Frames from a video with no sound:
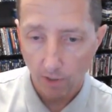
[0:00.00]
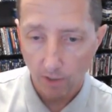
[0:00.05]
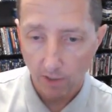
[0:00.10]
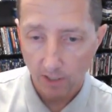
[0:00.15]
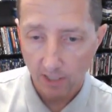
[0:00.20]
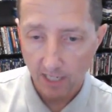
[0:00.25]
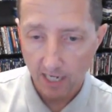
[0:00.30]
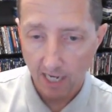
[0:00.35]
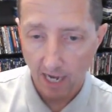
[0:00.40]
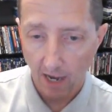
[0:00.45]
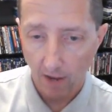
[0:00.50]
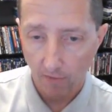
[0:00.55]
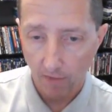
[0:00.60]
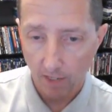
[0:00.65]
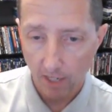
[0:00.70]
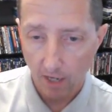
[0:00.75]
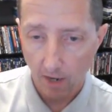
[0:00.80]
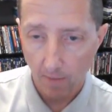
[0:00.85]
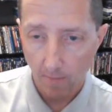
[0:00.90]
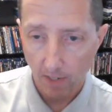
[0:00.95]
seek out the
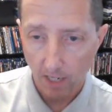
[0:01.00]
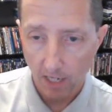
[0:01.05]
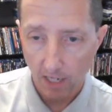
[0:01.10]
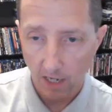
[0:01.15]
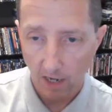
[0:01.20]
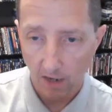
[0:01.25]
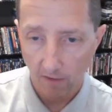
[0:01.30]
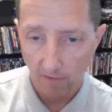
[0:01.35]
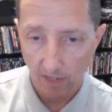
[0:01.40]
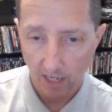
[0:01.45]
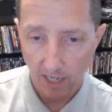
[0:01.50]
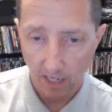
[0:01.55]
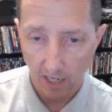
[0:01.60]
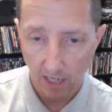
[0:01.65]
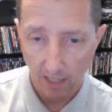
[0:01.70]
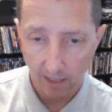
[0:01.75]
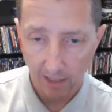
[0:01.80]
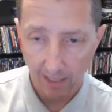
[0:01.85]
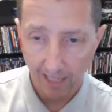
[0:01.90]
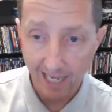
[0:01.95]
company of
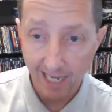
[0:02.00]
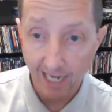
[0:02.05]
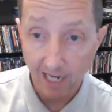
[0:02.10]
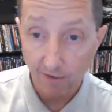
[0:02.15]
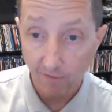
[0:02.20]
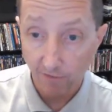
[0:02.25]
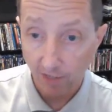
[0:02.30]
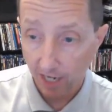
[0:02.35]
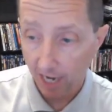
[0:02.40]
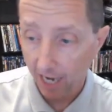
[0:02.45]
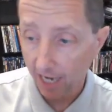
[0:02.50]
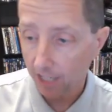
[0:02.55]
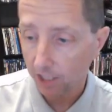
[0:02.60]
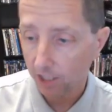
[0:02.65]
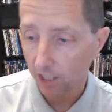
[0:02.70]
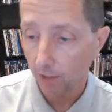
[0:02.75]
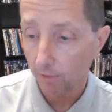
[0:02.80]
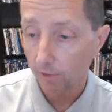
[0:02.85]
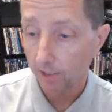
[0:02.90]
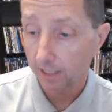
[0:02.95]
a lady of the night,
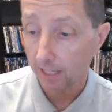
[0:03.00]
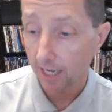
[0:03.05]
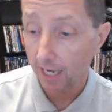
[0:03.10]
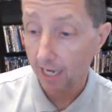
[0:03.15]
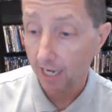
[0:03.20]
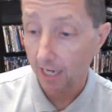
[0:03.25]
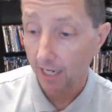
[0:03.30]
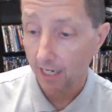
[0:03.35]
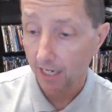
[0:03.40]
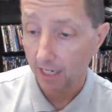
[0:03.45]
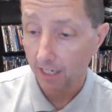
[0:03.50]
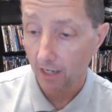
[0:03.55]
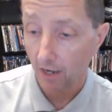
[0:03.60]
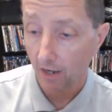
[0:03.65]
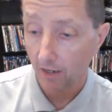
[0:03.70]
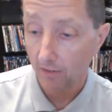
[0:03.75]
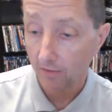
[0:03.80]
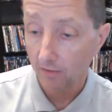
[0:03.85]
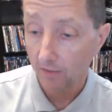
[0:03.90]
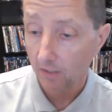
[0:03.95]
shall we say, and he
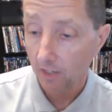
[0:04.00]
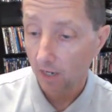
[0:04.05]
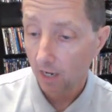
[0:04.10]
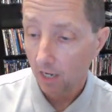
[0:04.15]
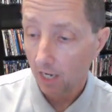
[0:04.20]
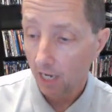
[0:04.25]
does.